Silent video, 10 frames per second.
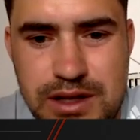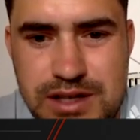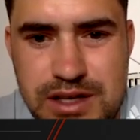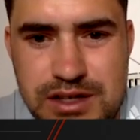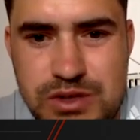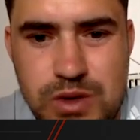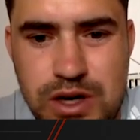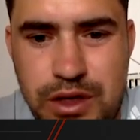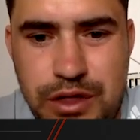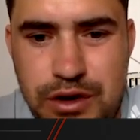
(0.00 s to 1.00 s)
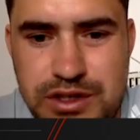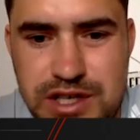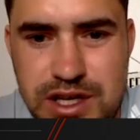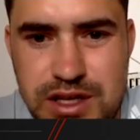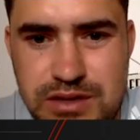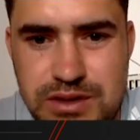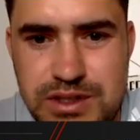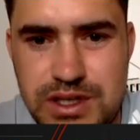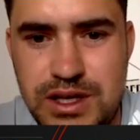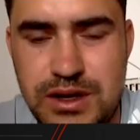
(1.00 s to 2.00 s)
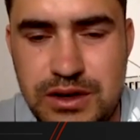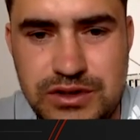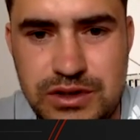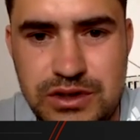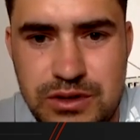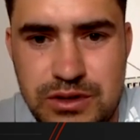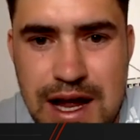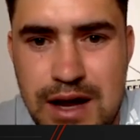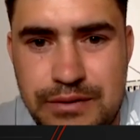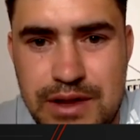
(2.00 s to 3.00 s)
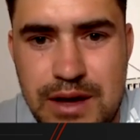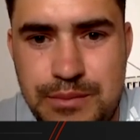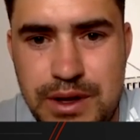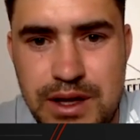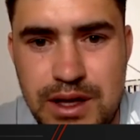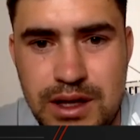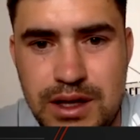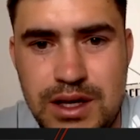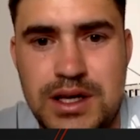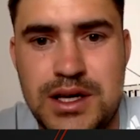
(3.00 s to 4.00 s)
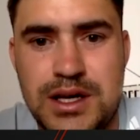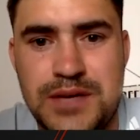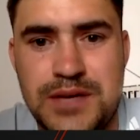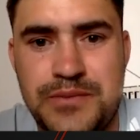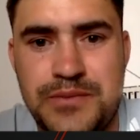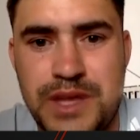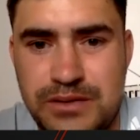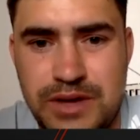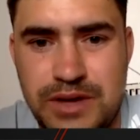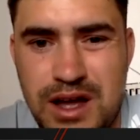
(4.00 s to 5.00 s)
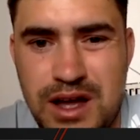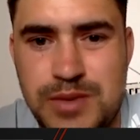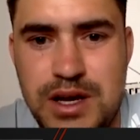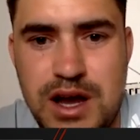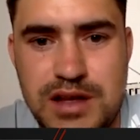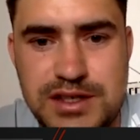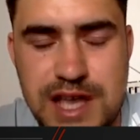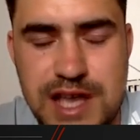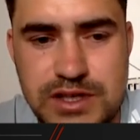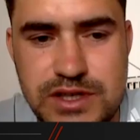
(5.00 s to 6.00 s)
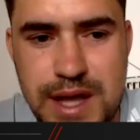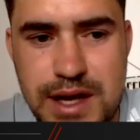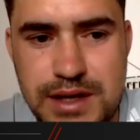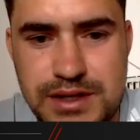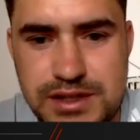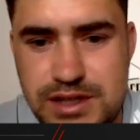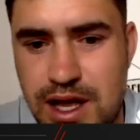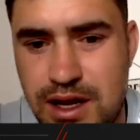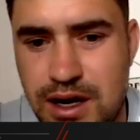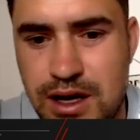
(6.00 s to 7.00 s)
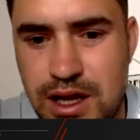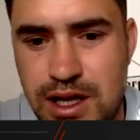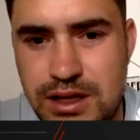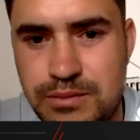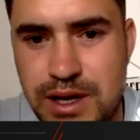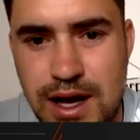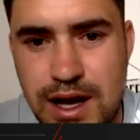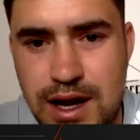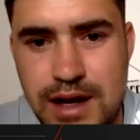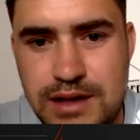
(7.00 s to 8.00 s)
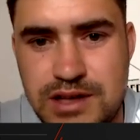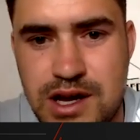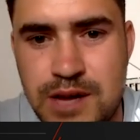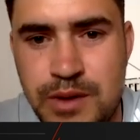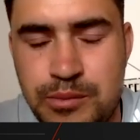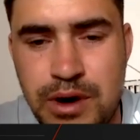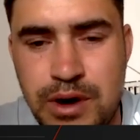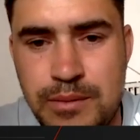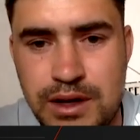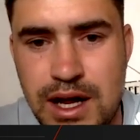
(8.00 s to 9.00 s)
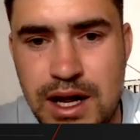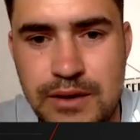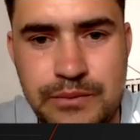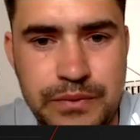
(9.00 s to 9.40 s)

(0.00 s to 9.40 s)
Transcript: send a squad of 13 to a team or to a group, half that being experienced sevens players. They kind of lead the play at any time. You're probably going to have